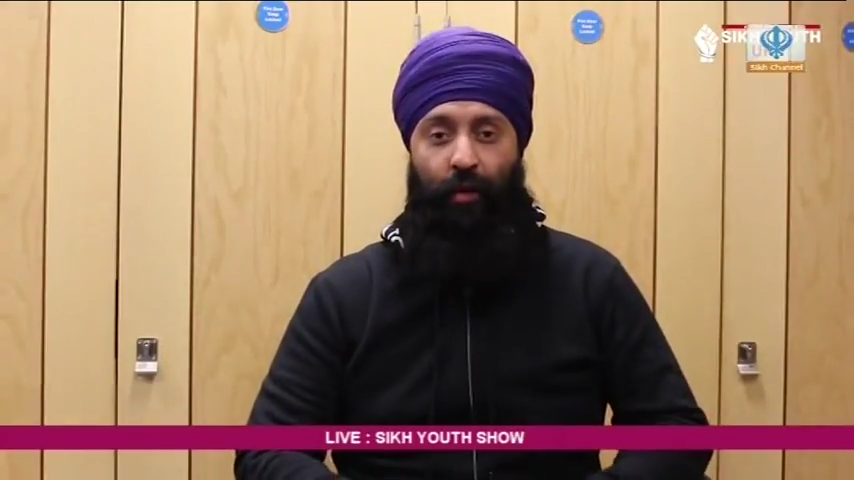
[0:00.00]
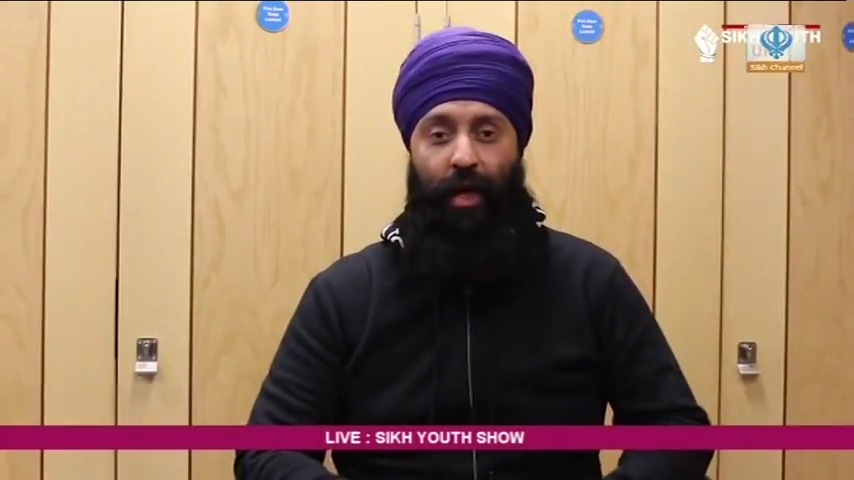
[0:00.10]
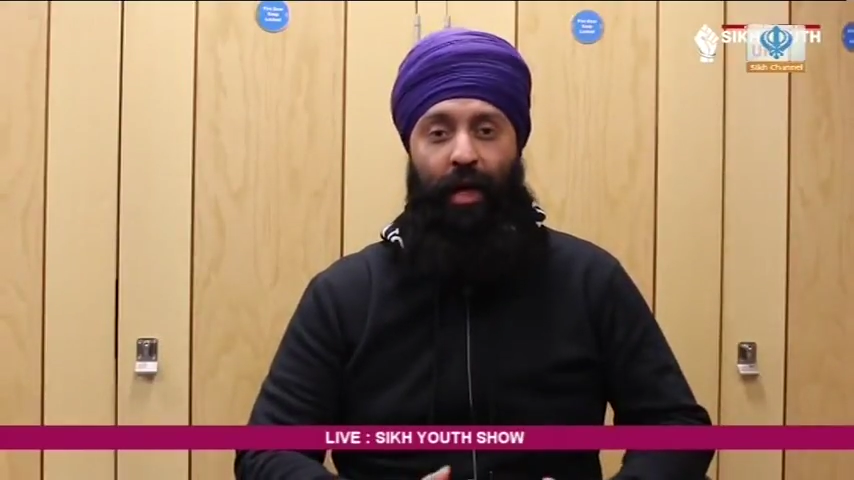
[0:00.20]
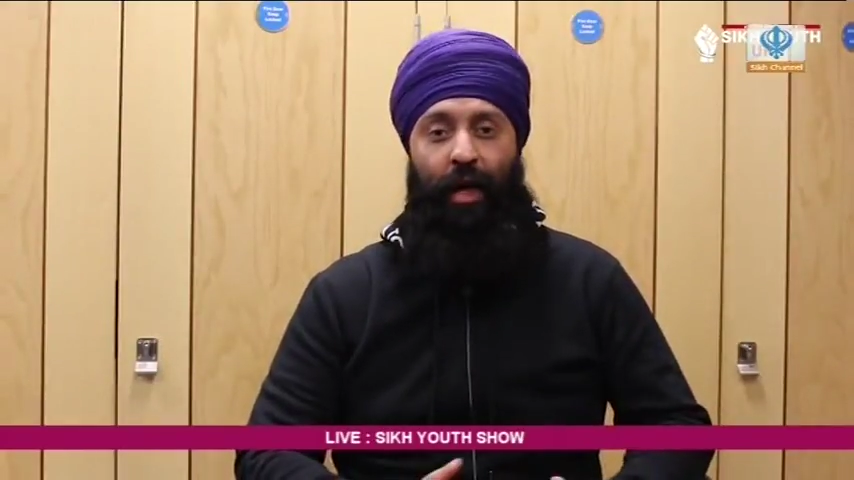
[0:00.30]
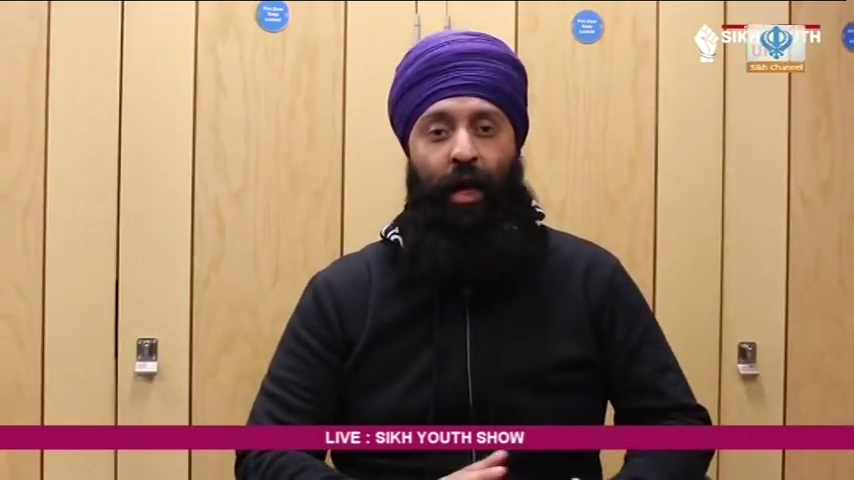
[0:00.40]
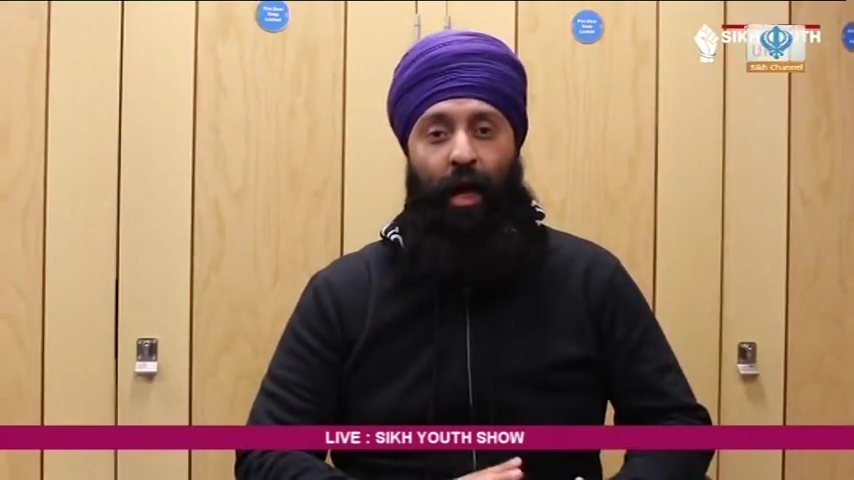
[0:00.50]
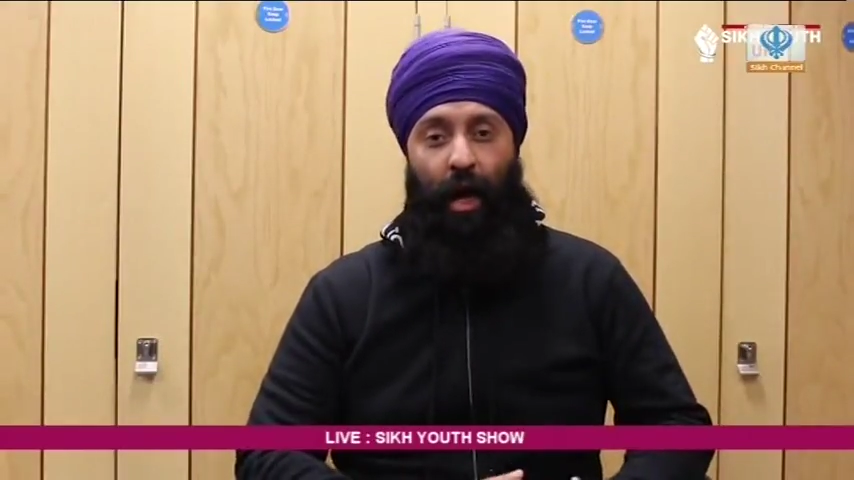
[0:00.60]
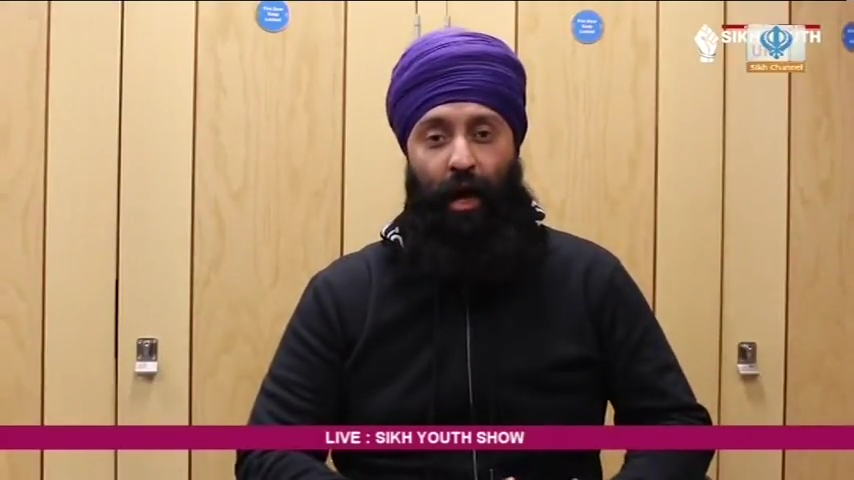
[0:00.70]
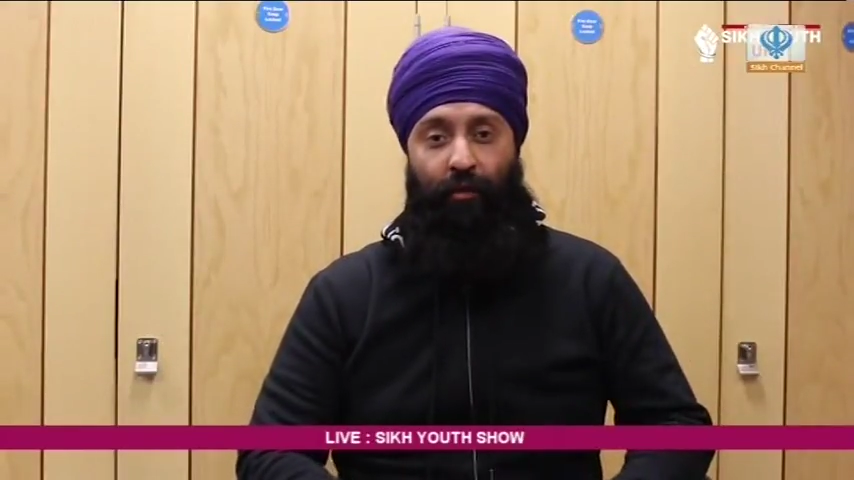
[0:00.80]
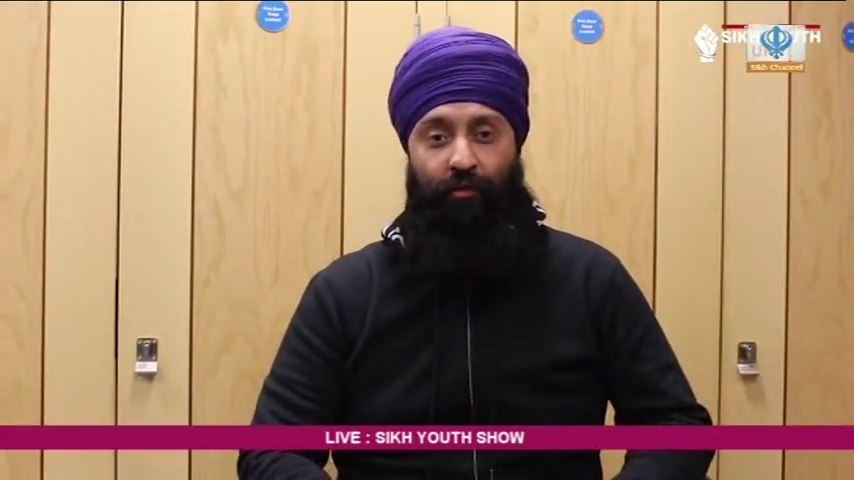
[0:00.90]
where
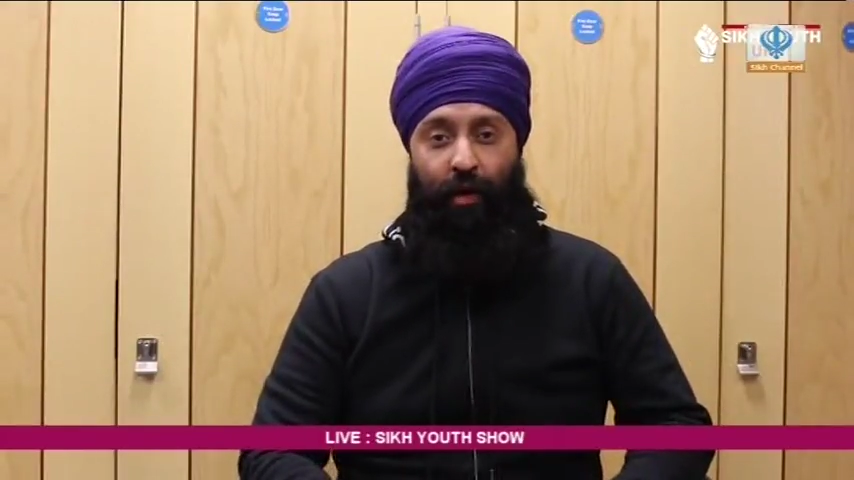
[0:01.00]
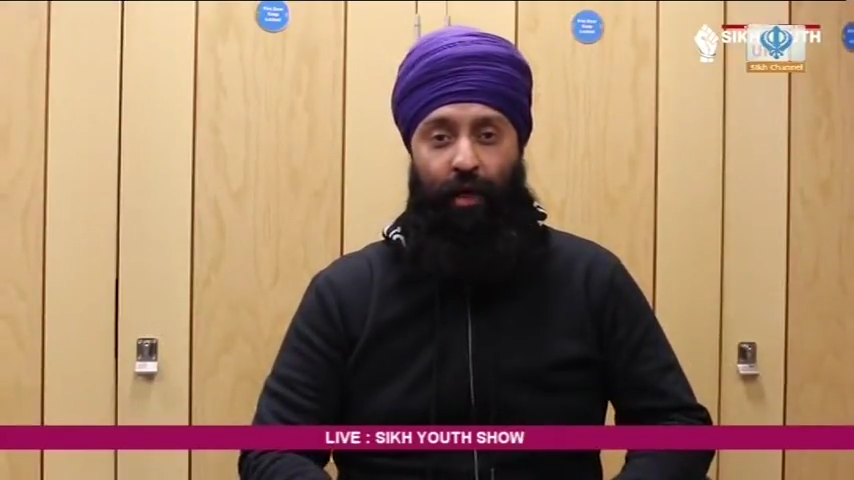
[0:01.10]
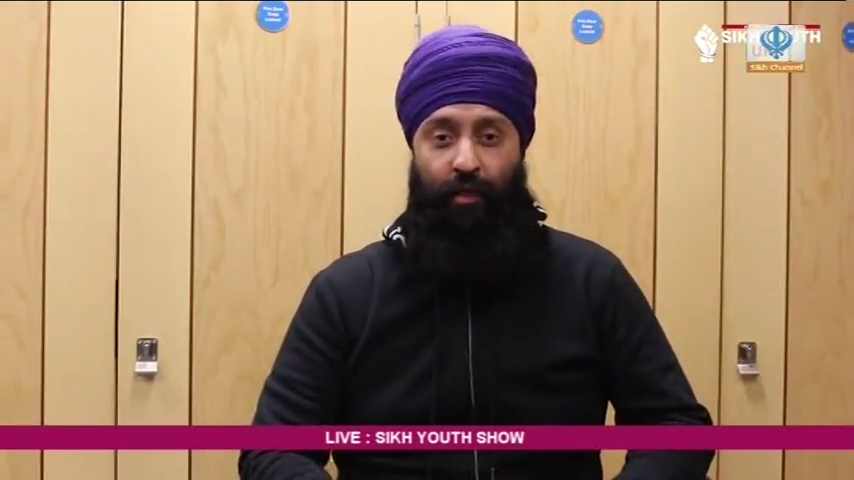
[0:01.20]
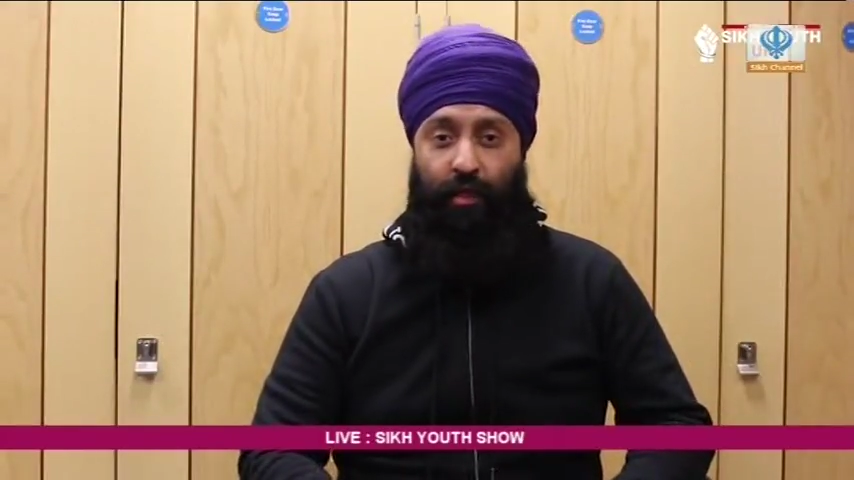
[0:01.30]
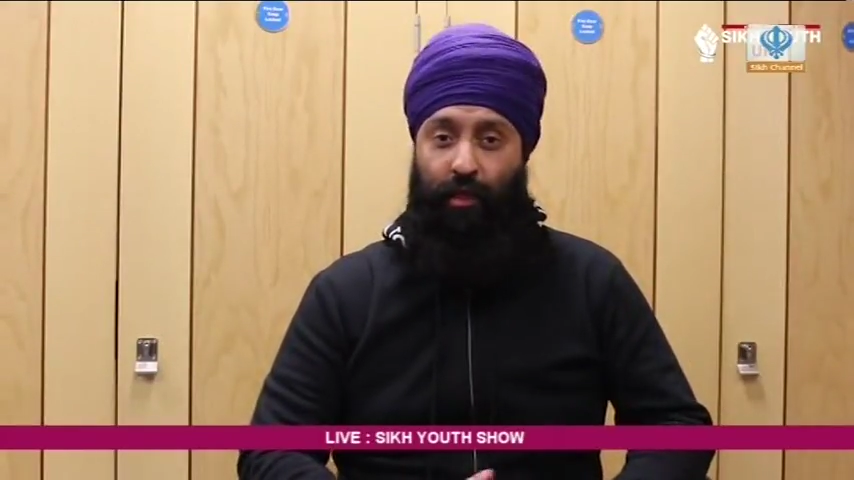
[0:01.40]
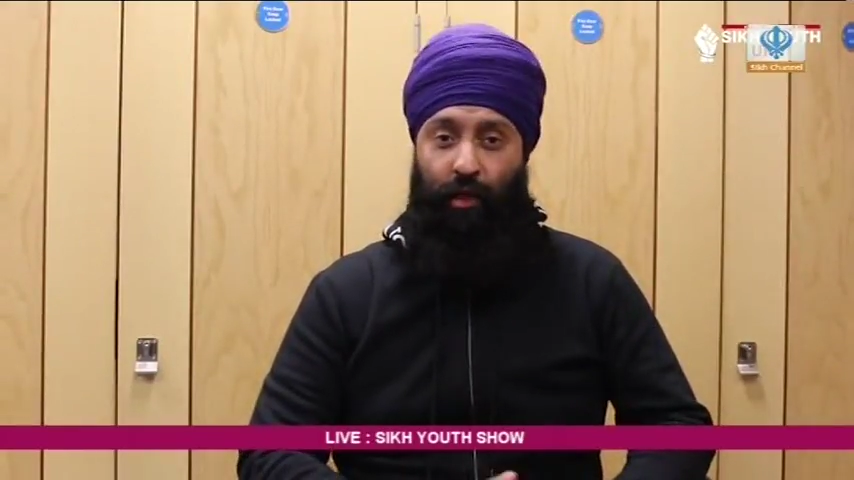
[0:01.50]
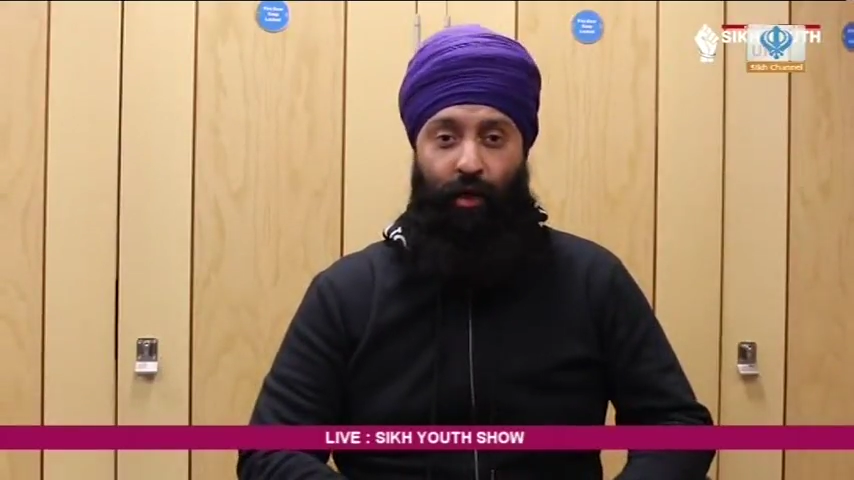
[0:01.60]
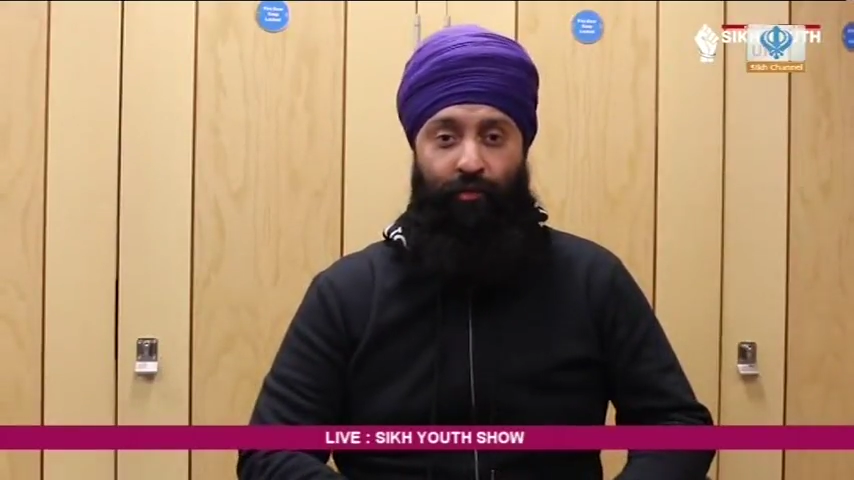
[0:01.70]
there's a lot